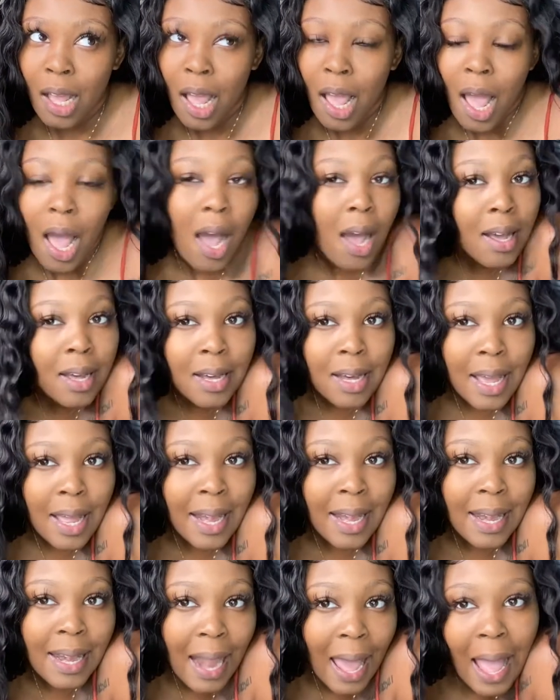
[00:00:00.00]
a good
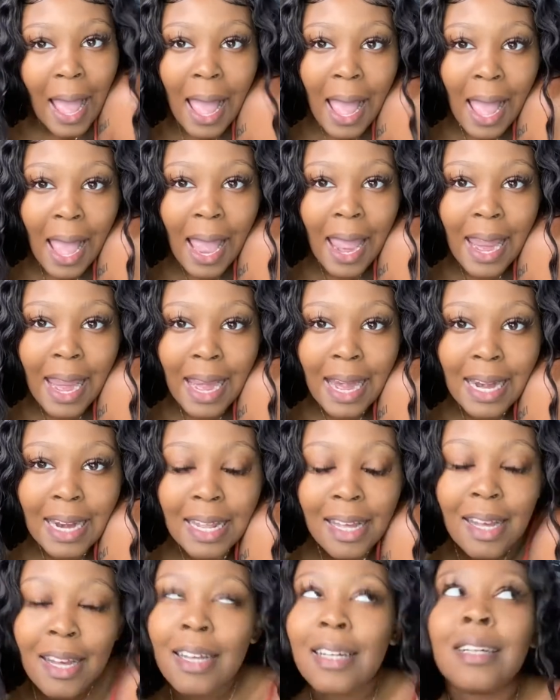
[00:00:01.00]
nine.
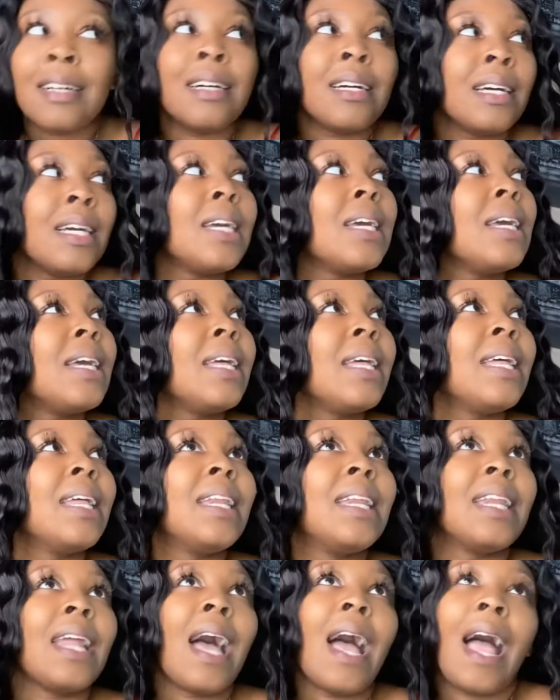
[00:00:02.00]
A good
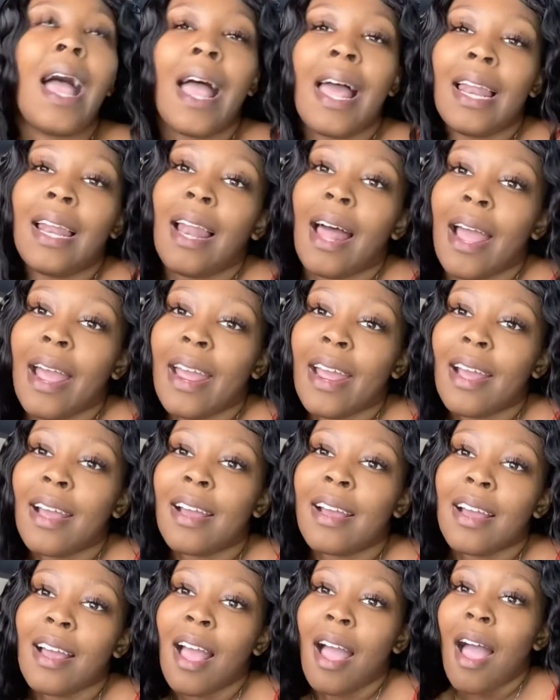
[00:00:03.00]
nine. Like,
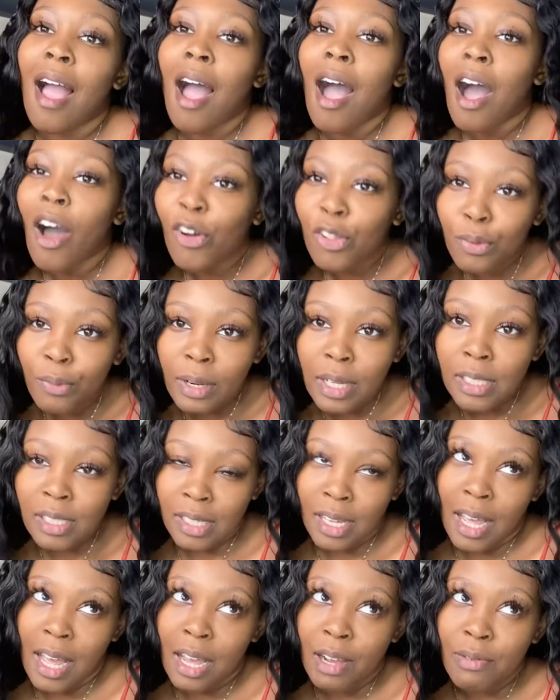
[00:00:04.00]
only
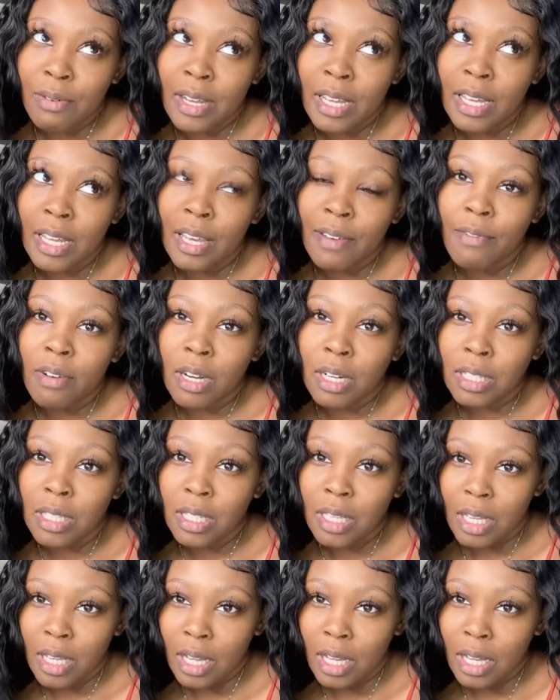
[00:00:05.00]
reason I wouldn't give a ten